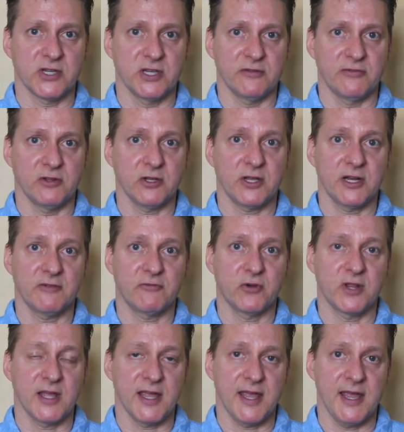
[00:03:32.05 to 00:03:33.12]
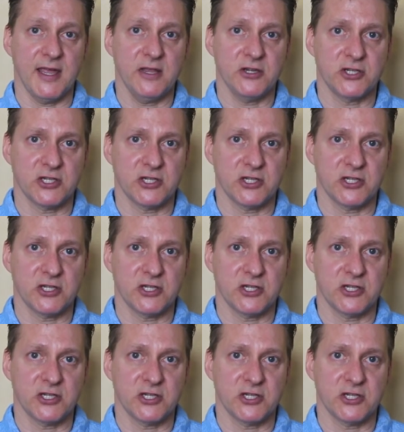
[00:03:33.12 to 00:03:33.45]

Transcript: and if you're looking for the A